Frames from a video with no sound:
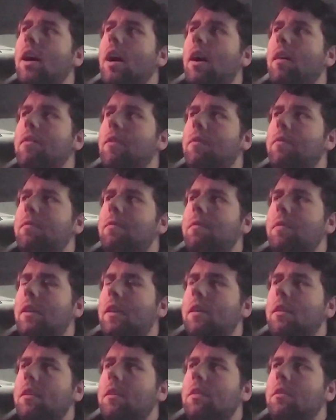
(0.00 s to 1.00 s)
of a
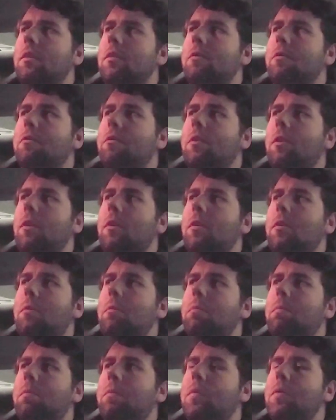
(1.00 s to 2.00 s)
feel for